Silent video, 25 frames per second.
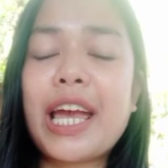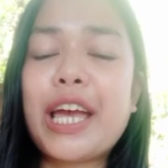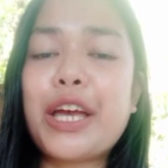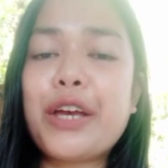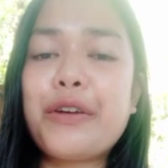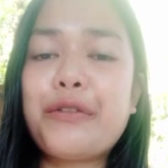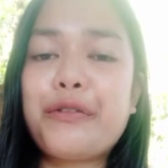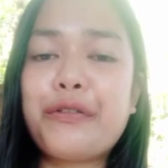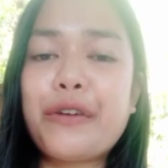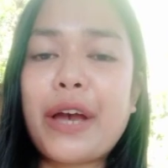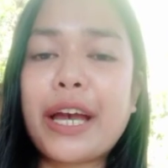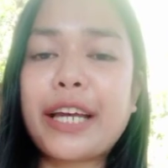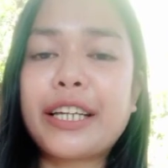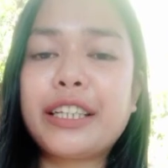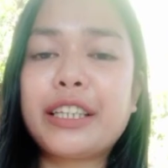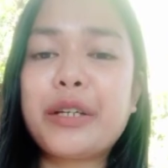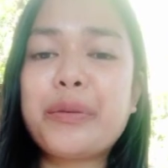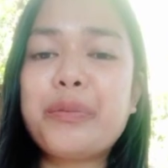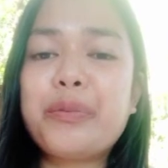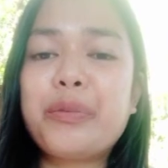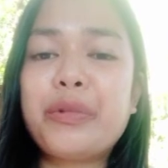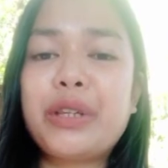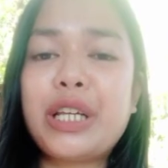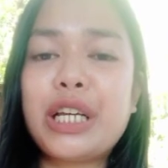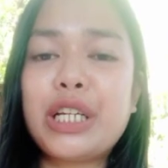
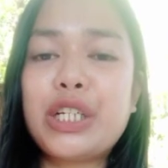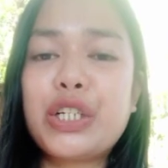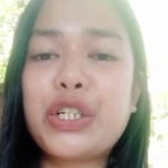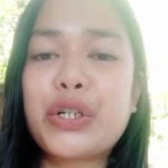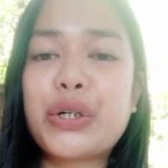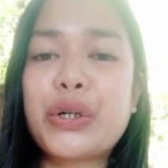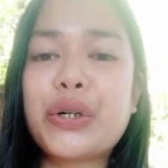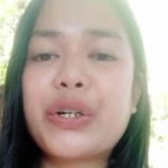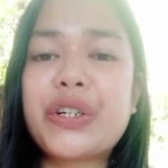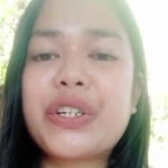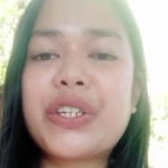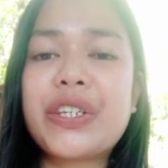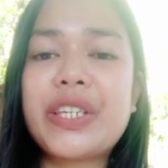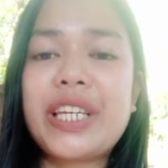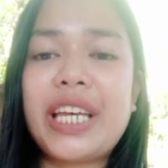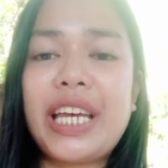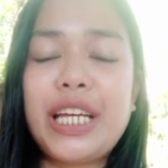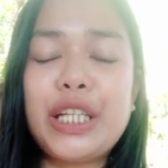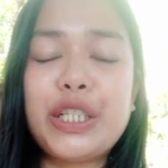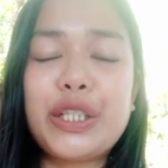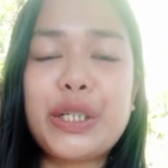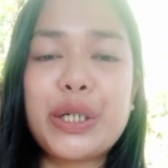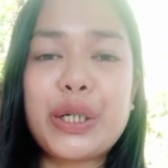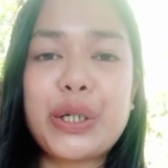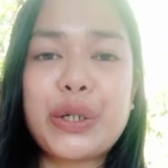Effective teachers
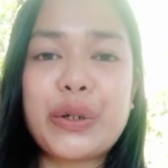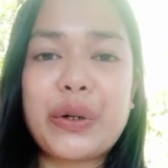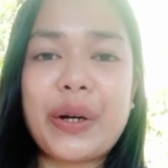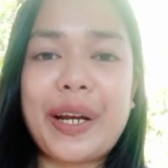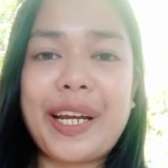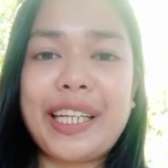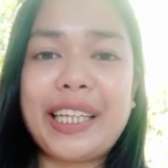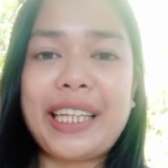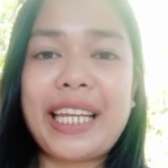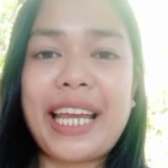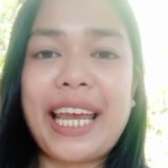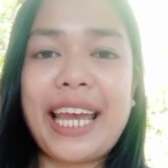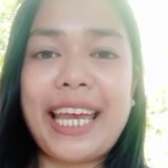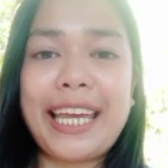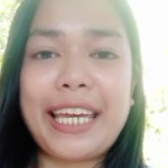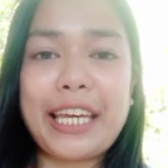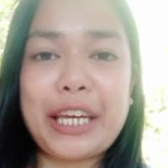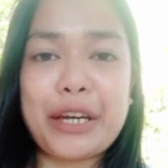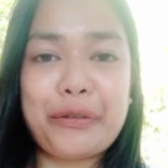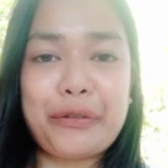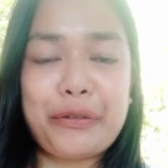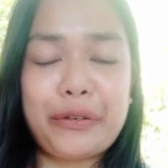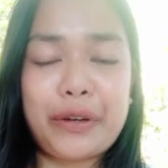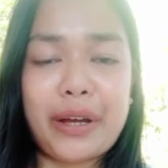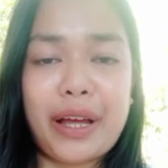integrate
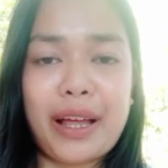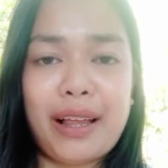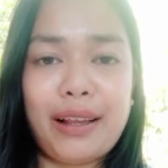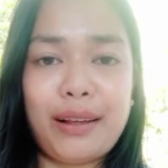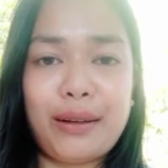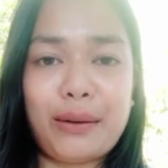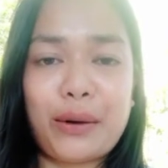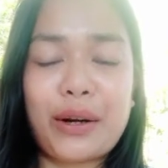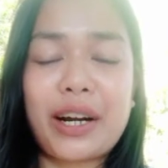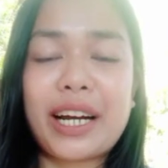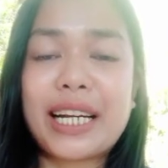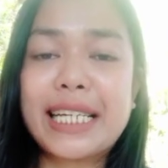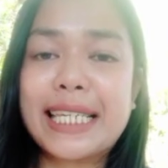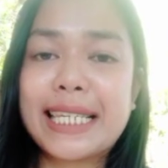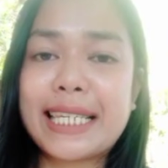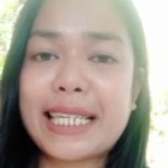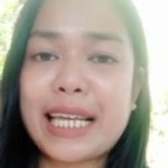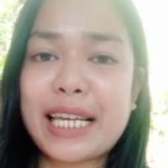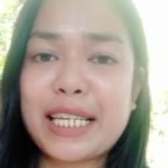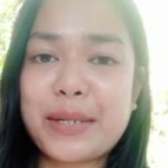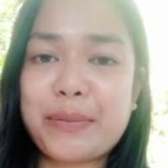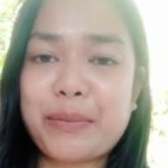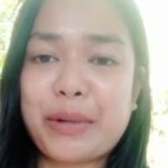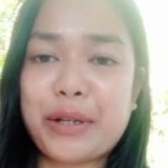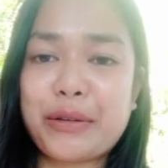AFL or
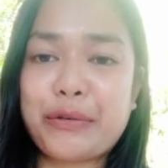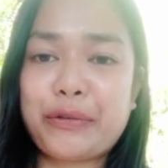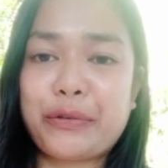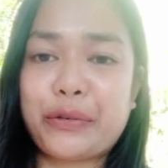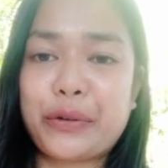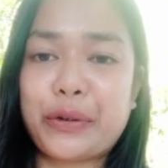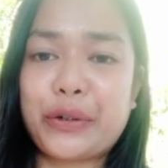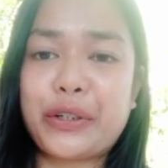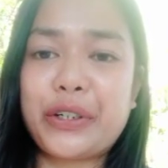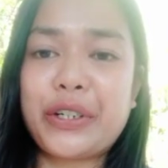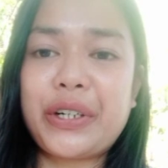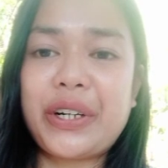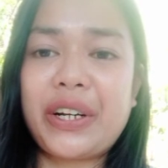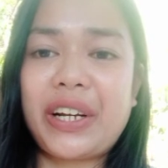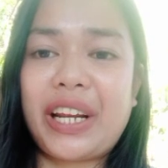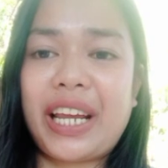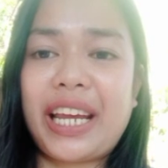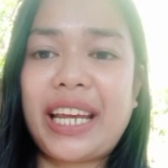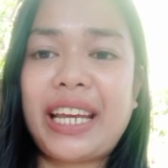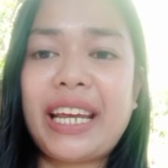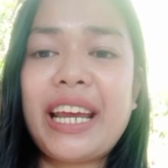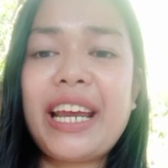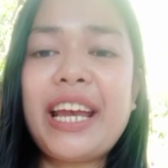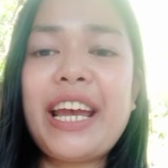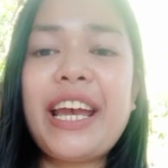Assessment for
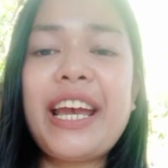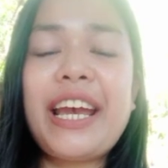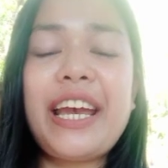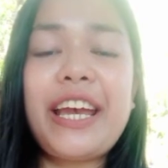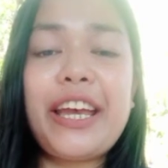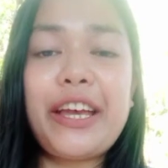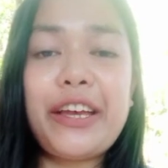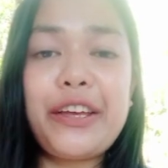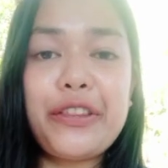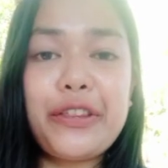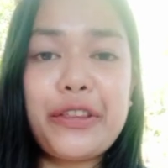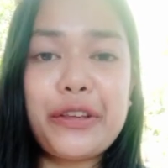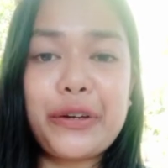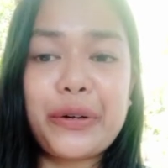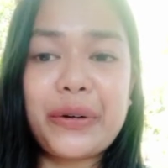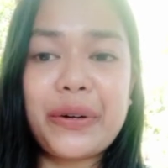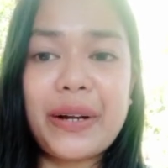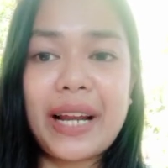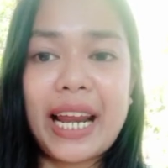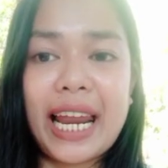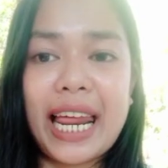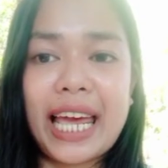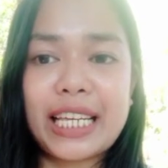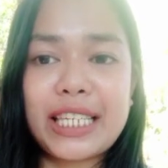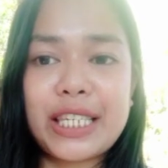Learning in
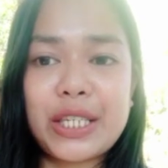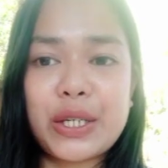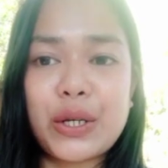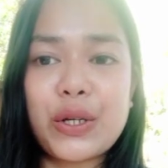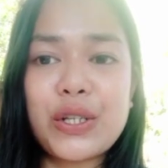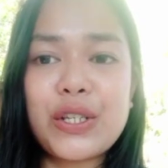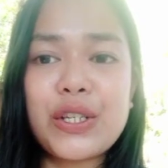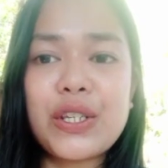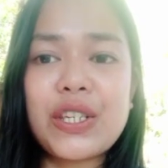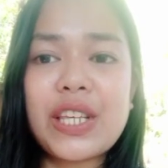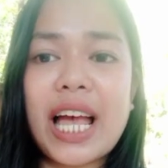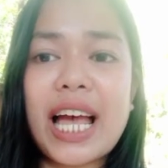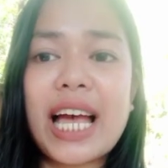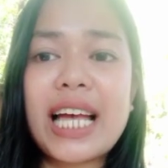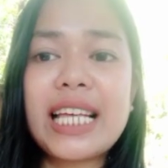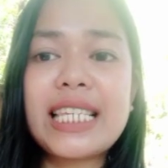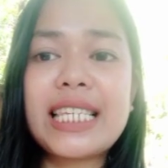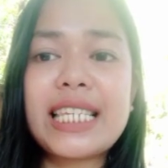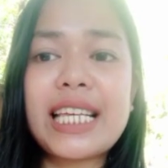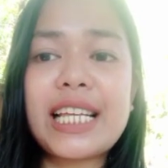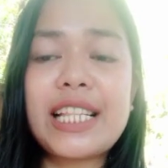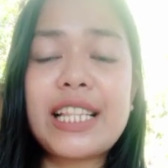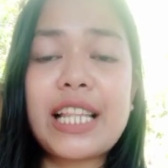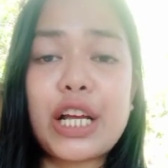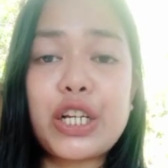their lessons
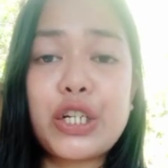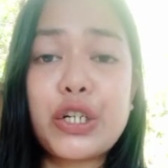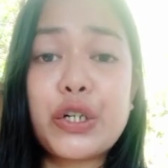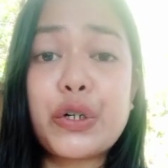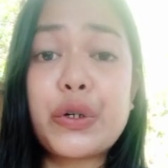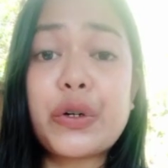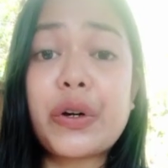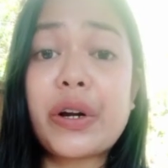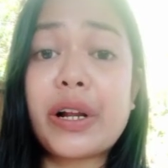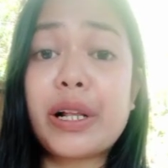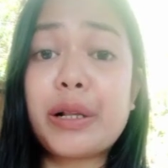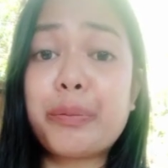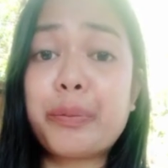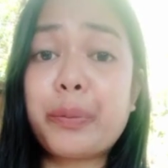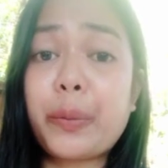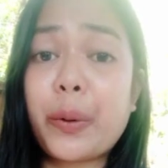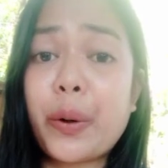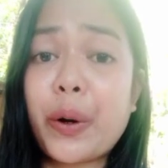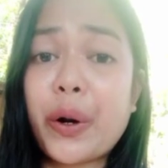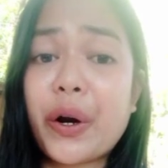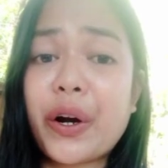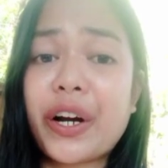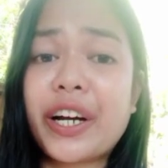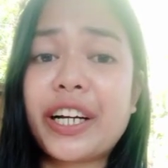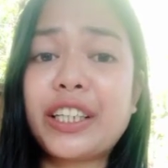as a natural
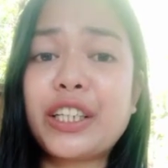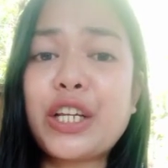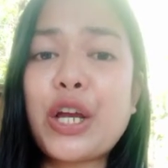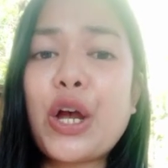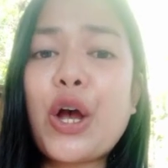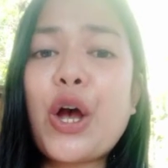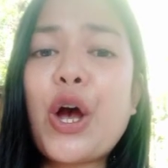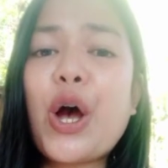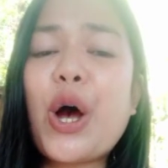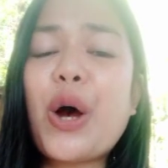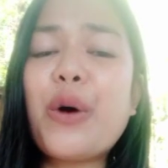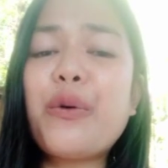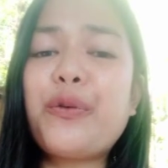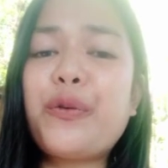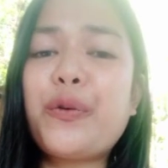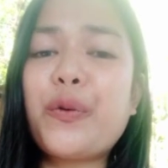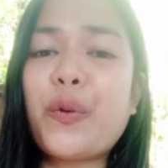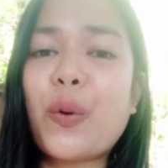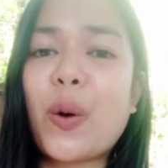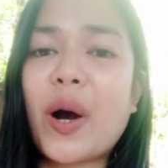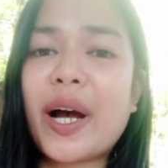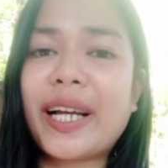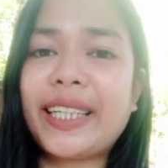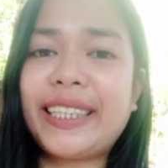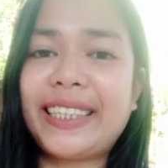part of
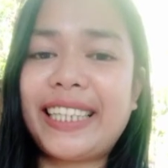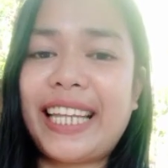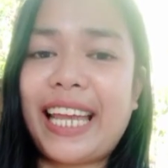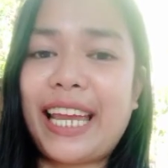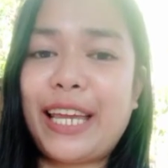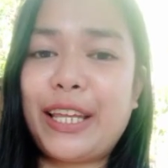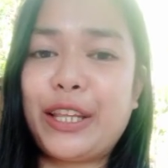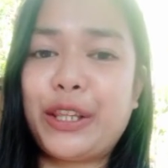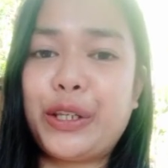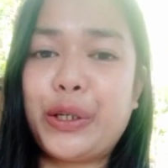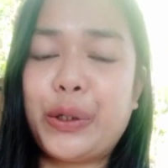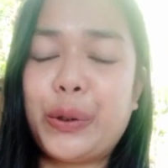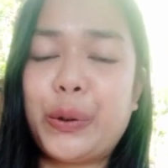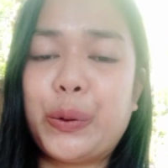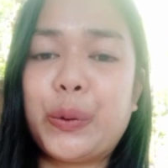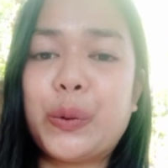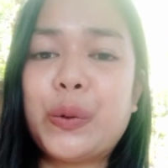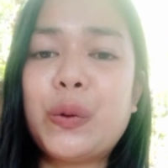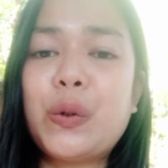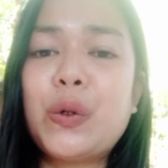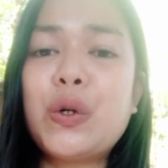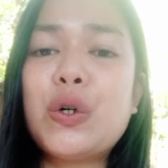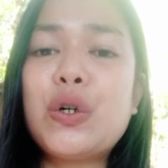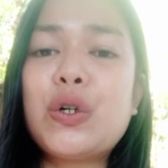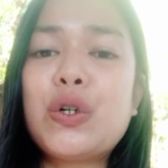what they
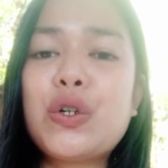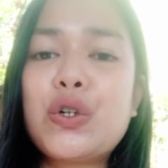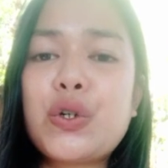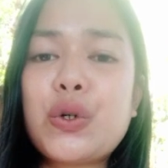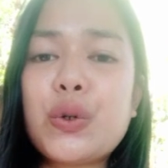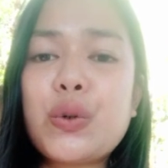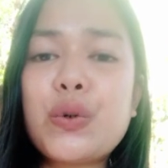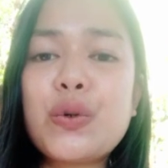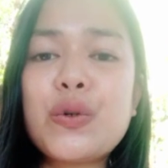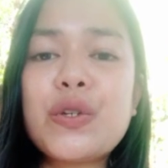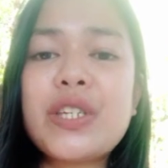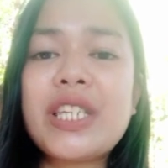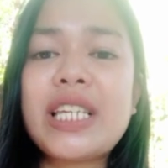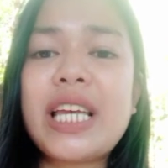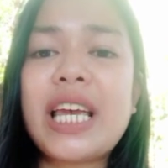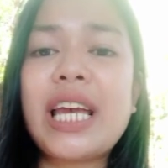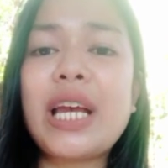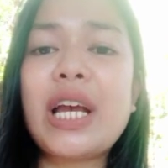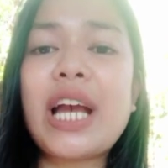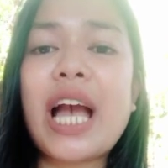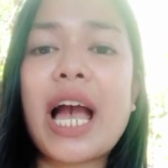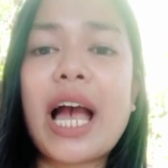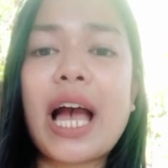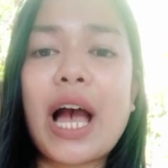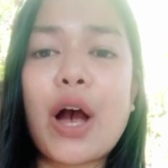do,
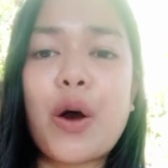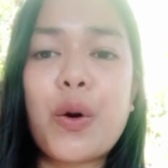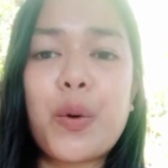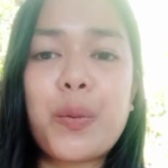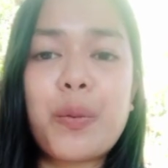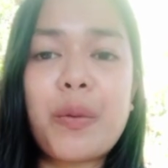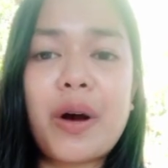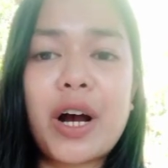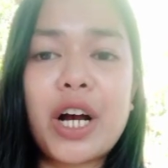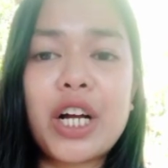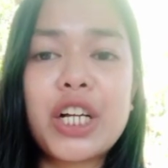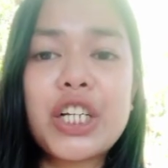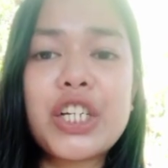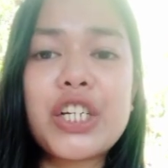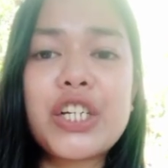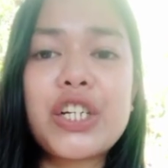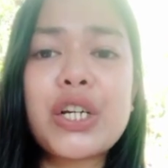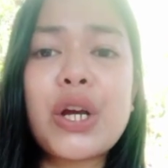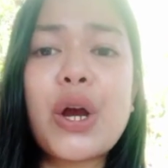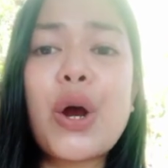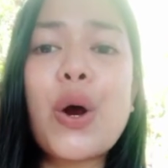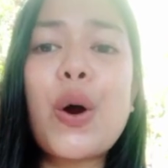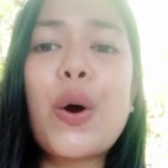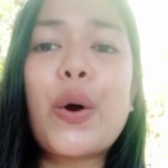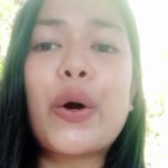choosing how
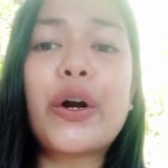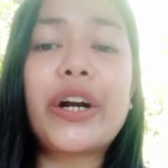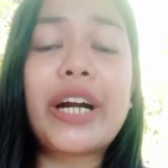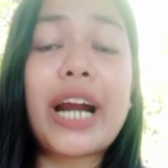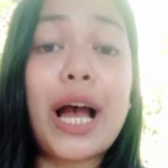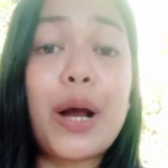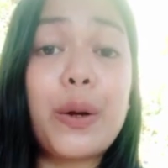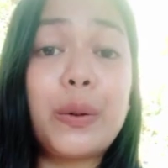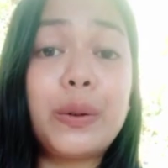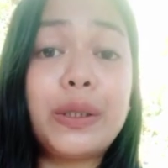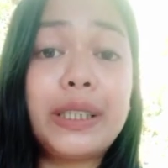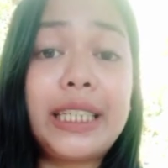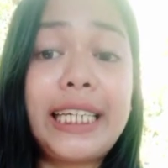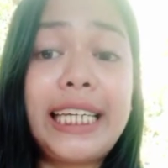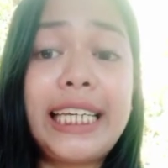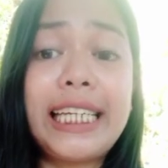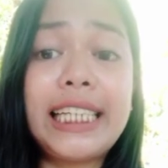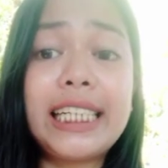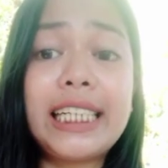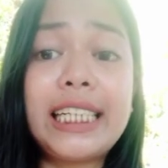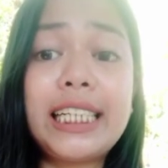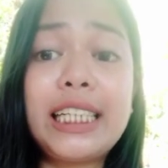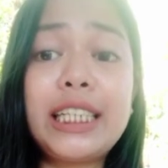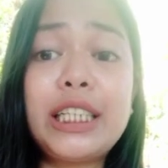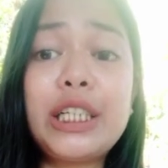much or how
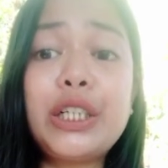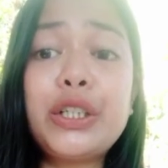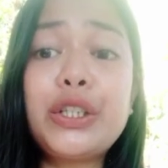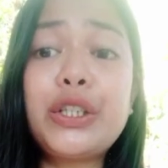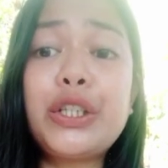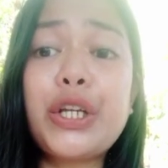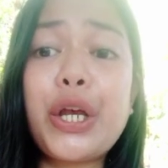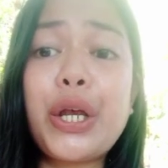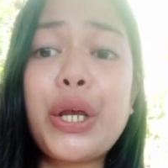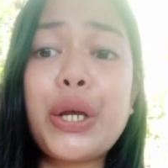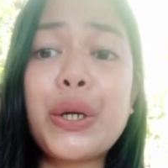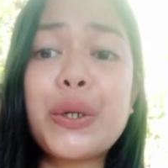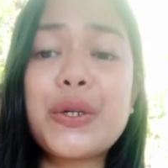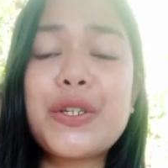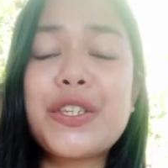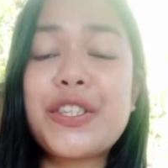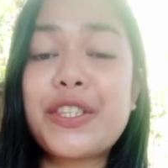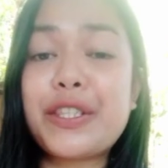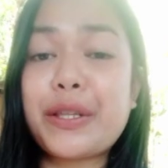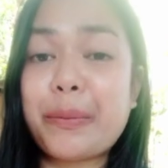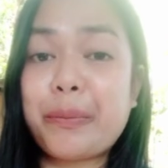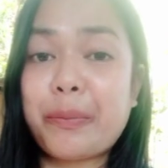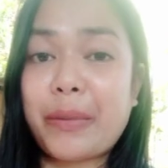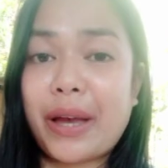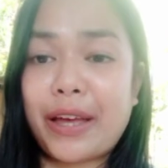little to use
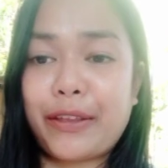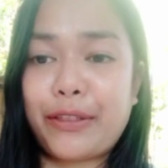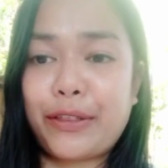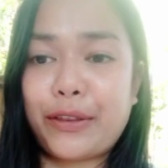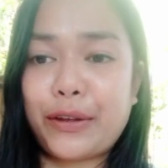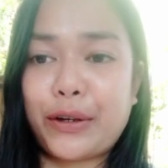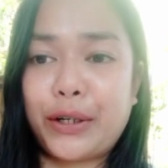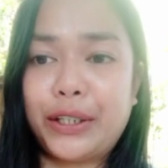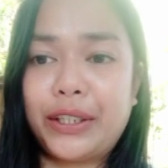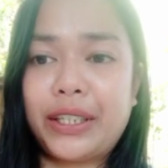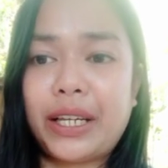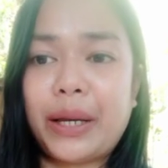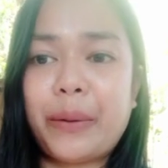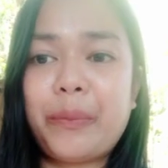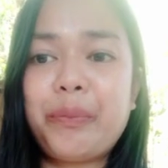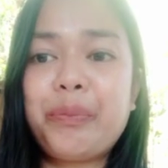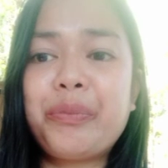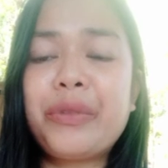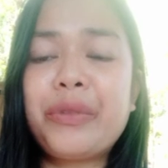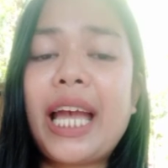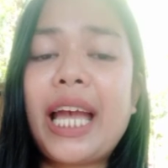the method.